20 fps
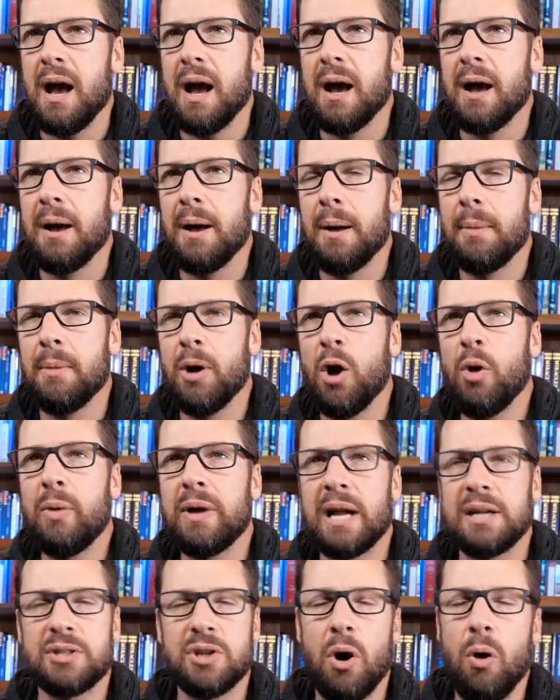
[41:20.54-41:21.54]
Um, oh,
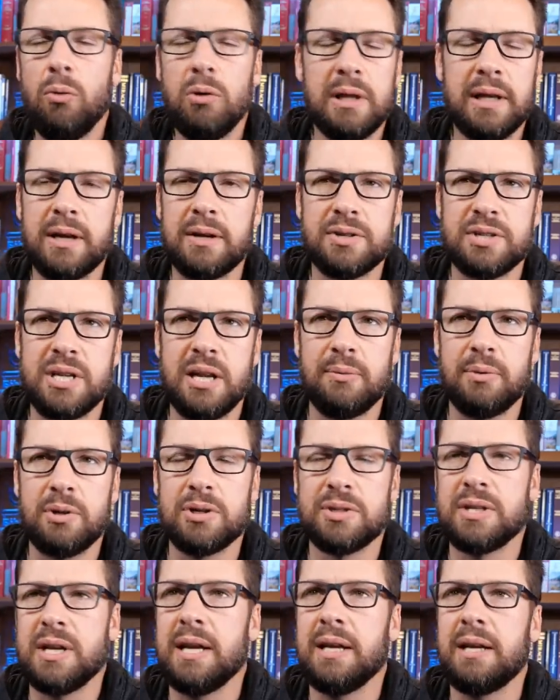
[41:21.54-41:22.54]
and I totally understand what
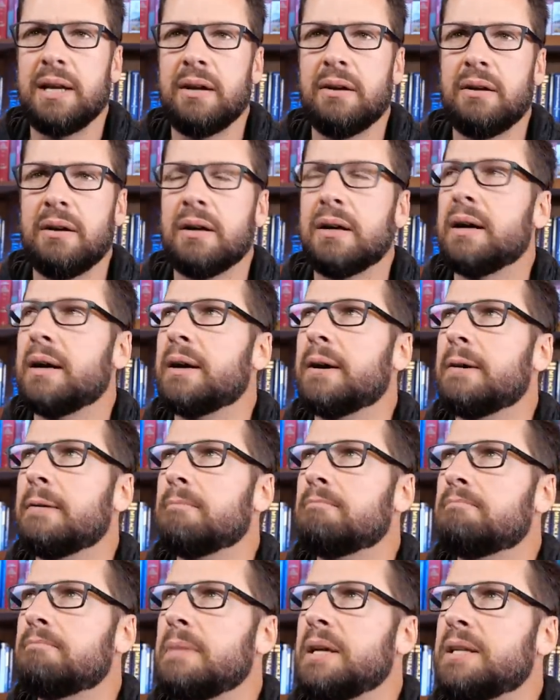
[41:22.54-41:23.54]
you're saying here.
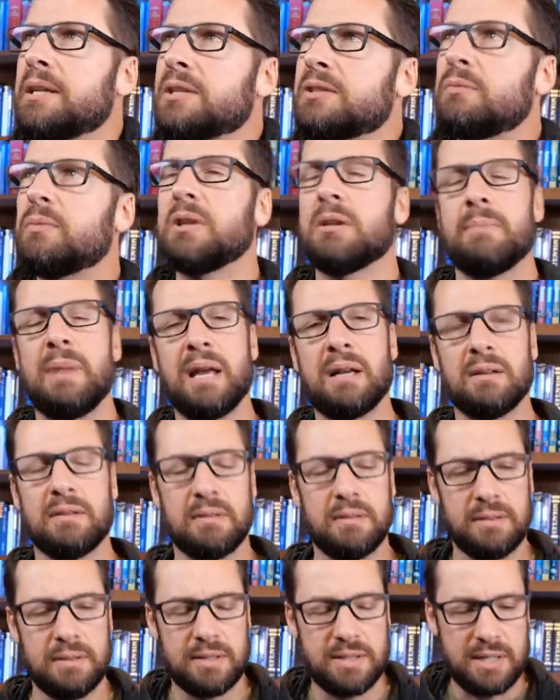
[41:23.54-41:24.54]
Um, it doesn't really make
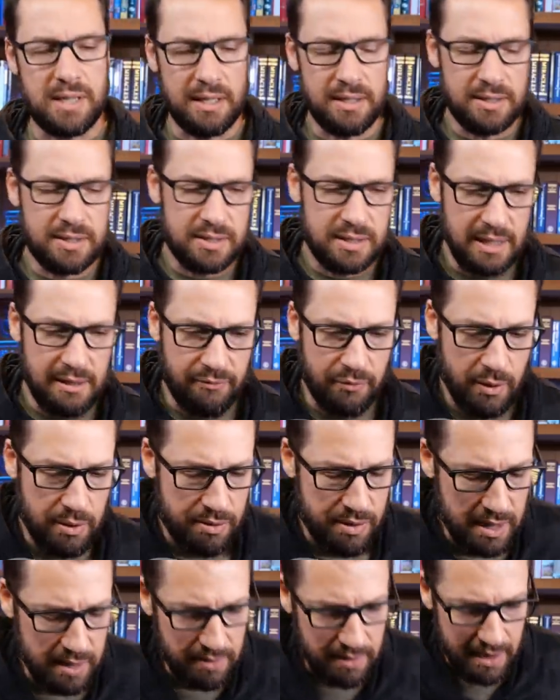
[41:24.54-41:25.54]
sense if we
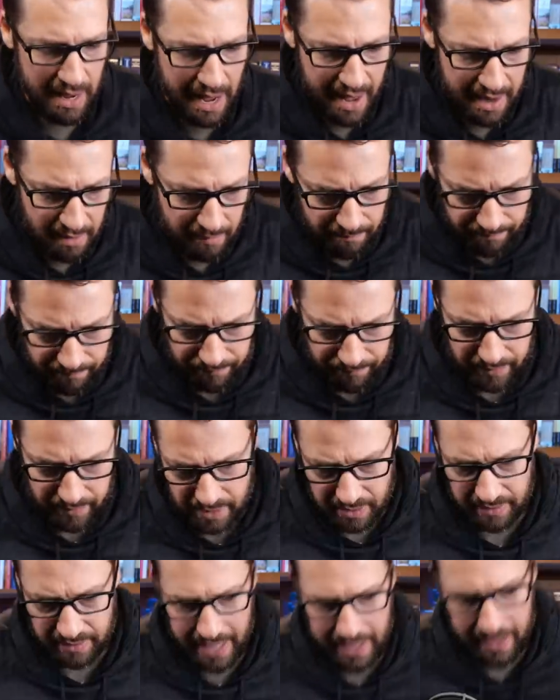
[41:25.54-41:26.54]
think that Adam,
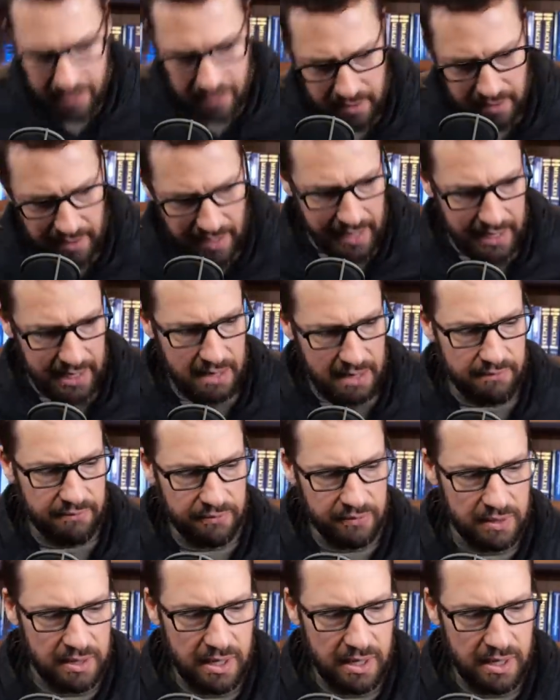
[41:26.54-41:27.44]
like, and Eve